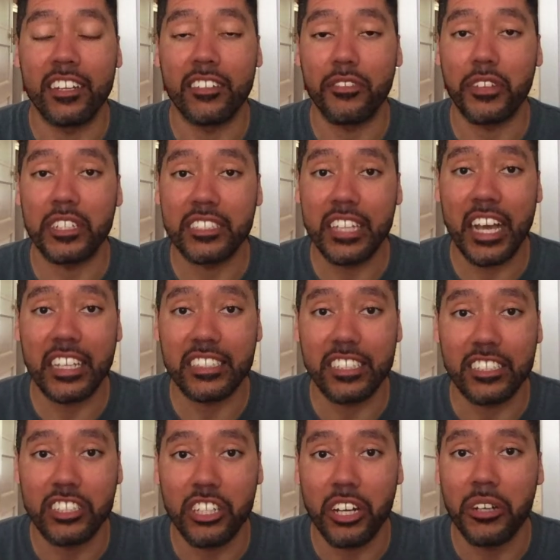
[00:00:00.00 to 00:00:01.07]
It's a fantastic
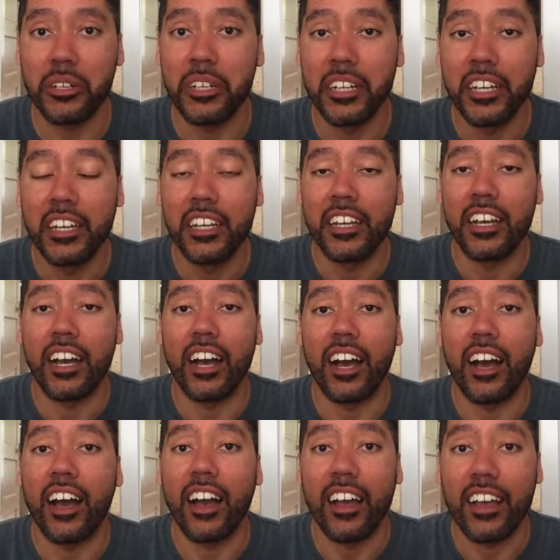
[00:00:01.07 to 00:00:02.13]
show,
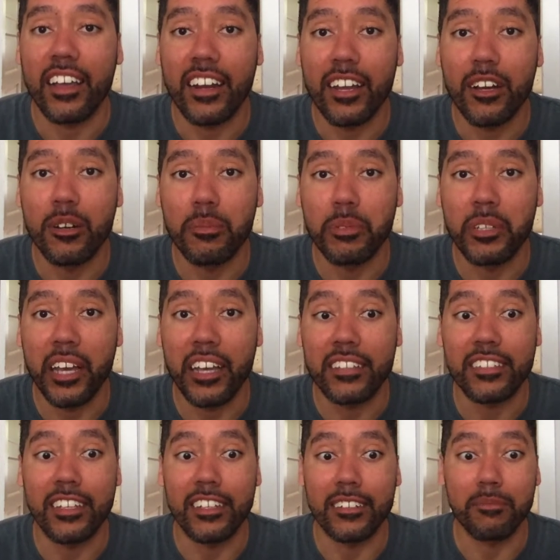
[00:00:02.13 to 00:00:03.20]
and I hope you guys
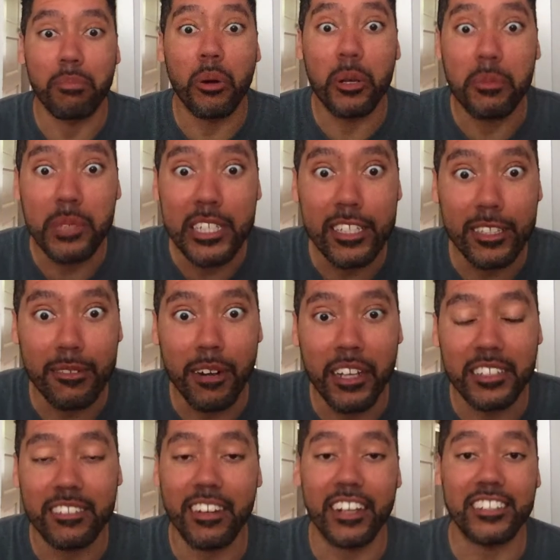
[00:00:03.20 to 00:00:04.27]
can point me in the right
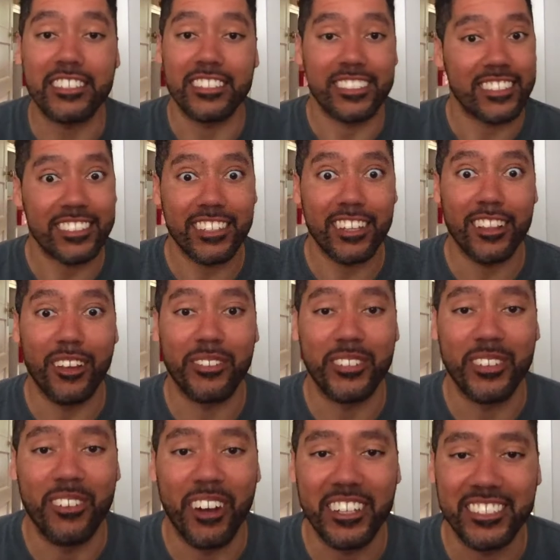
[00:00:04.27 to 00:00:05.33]
direction because I love to
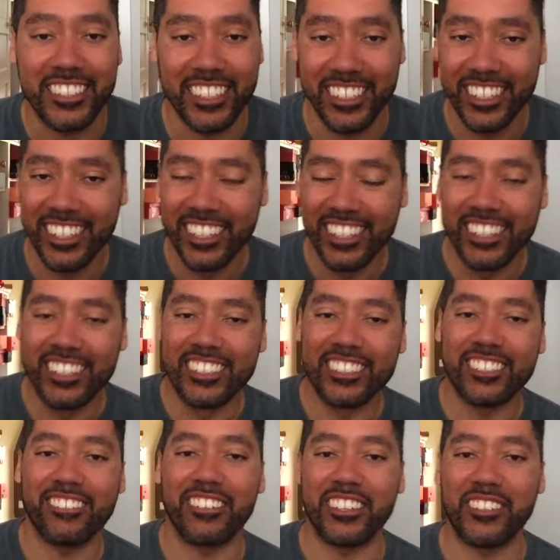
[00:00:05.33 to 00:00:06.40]
watch it.
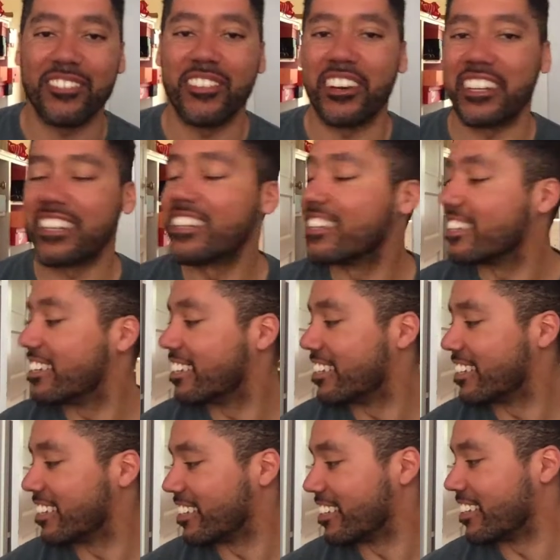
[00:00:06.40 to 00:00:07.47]
It's really fun.
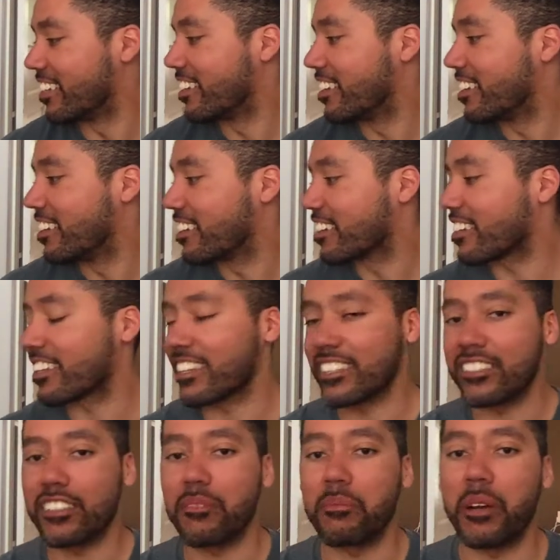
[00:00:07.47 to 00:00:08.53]
I need to
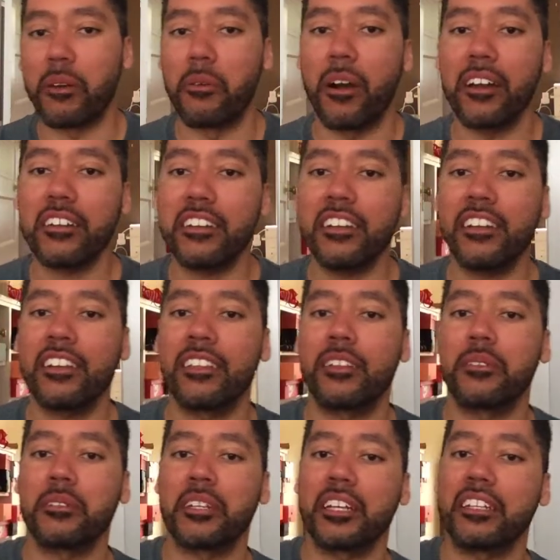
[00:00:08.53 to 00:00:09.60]
sip my water,
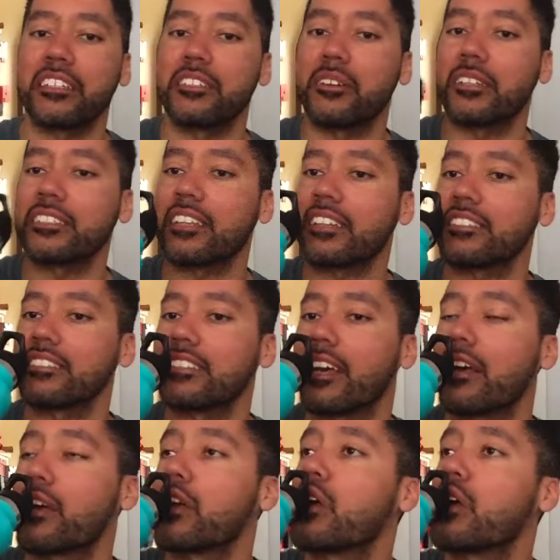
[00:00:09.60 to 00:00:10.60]
and we'll get into our second set.